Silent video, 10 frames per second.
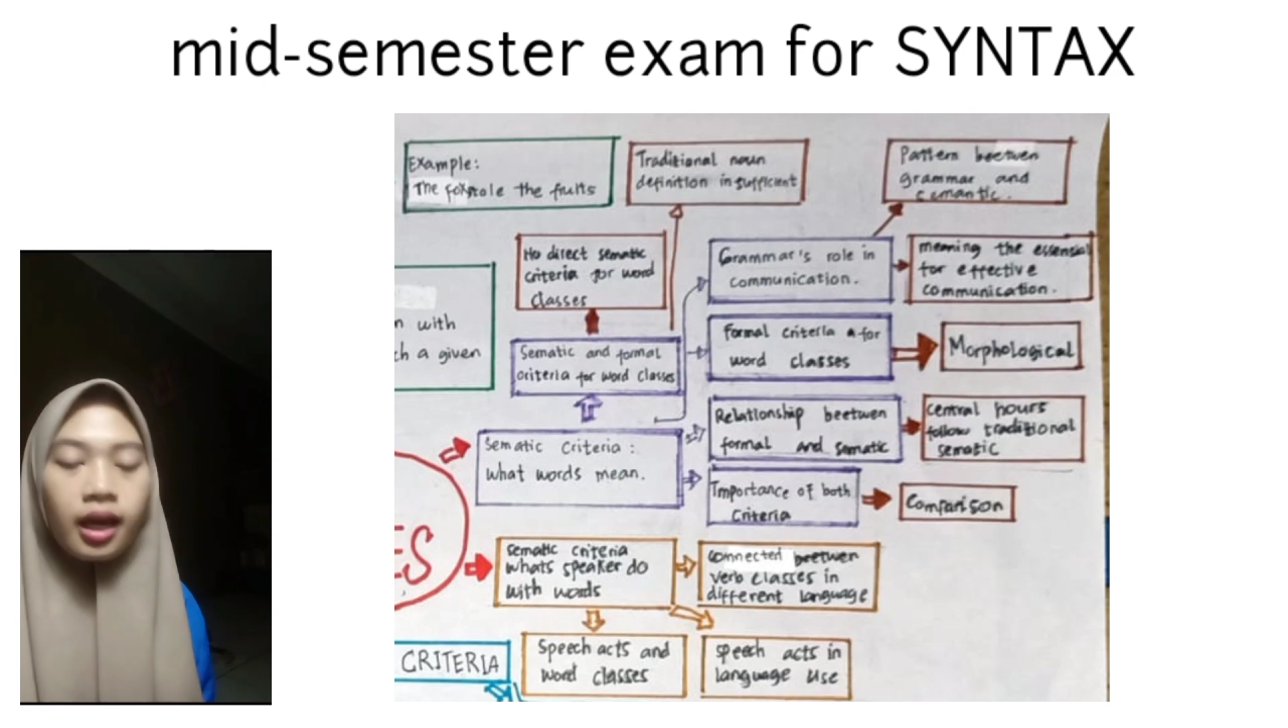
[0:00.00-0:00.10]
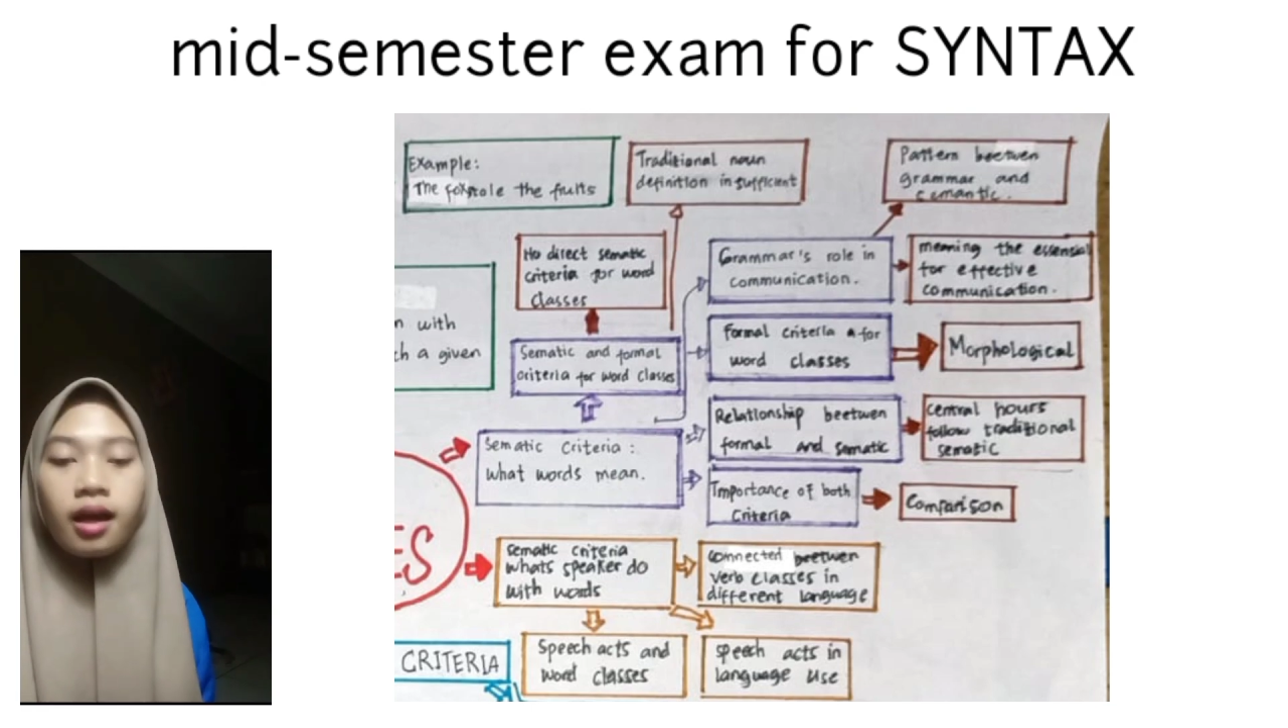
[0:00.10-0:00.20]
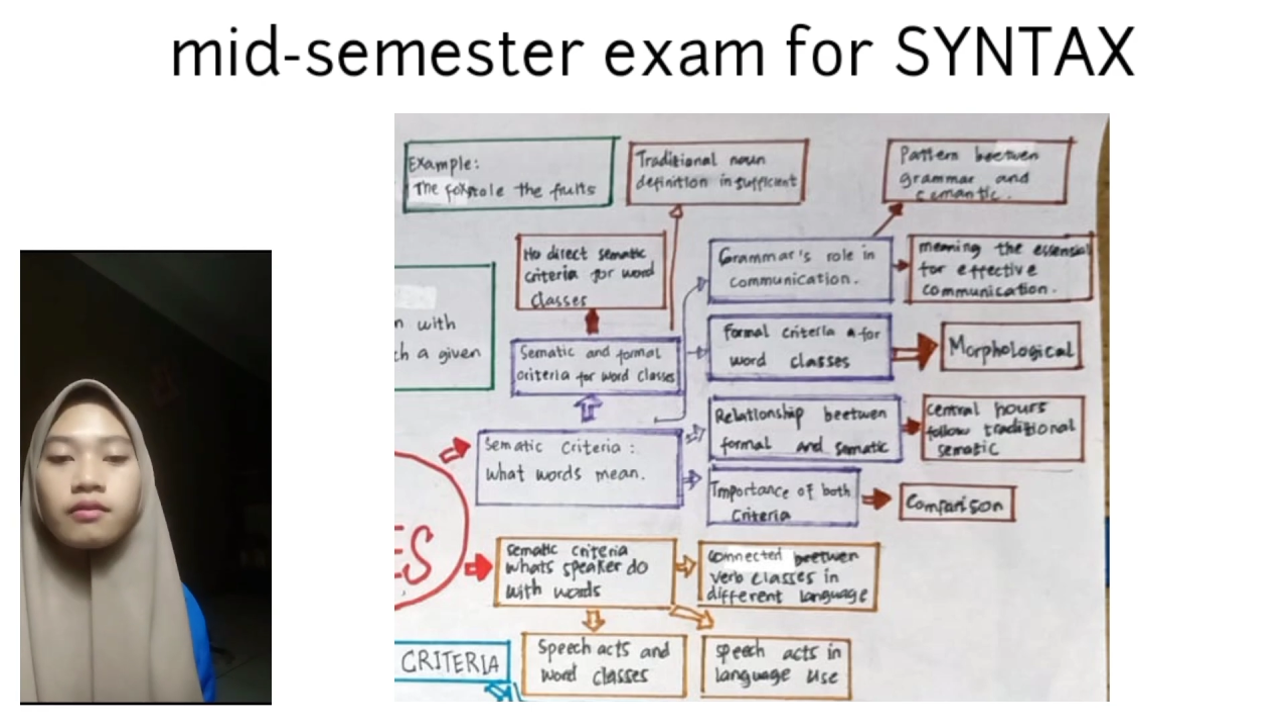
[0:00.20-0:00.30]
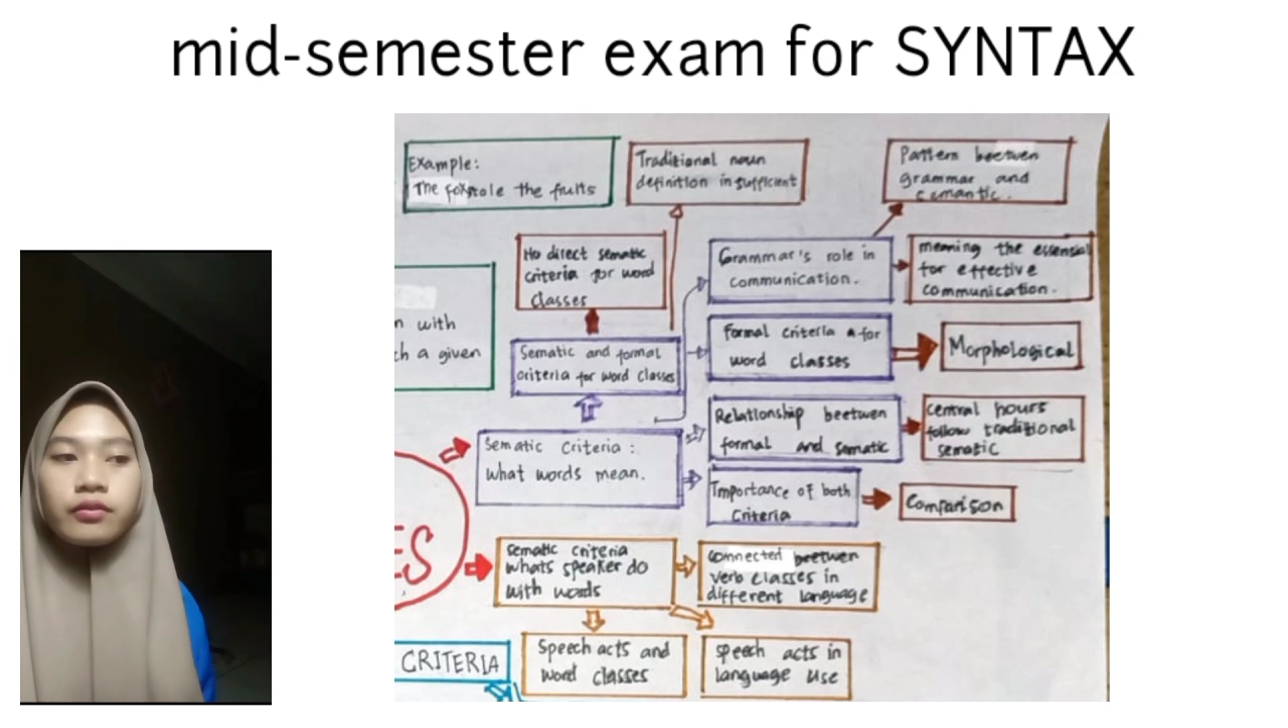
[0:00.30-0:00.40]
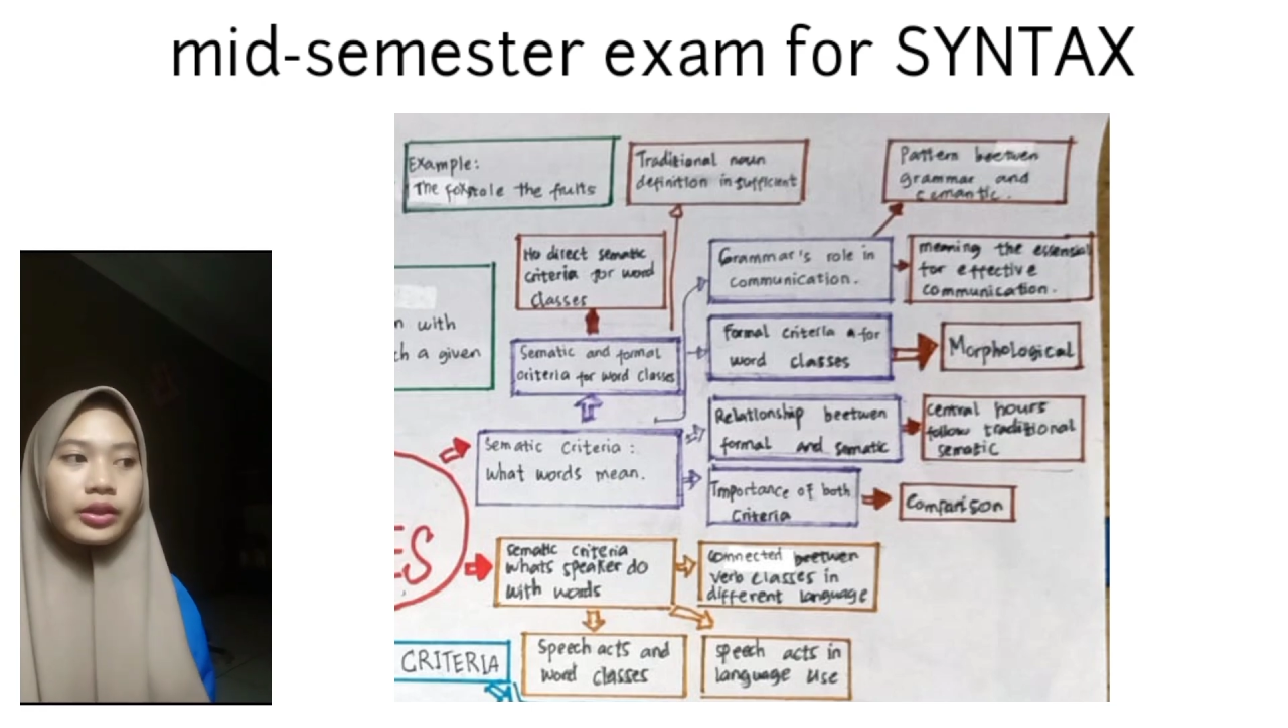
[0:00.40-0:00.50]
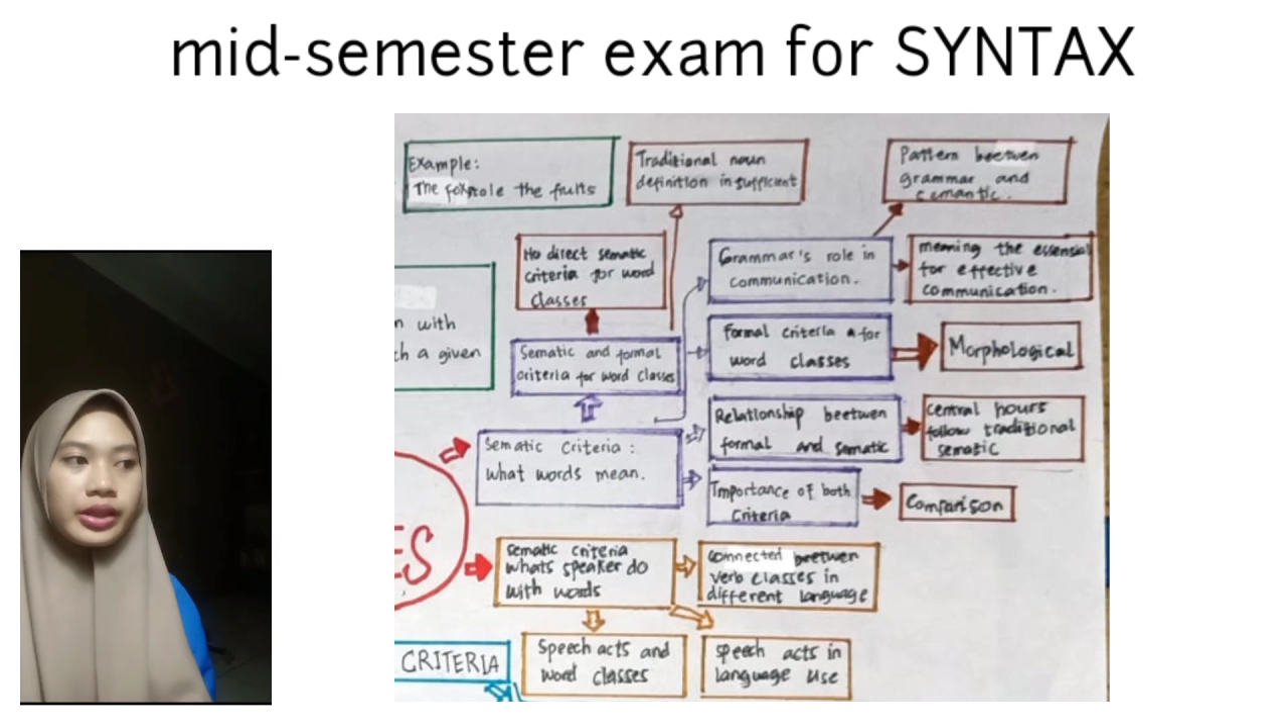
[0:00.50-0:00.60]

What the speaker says: For the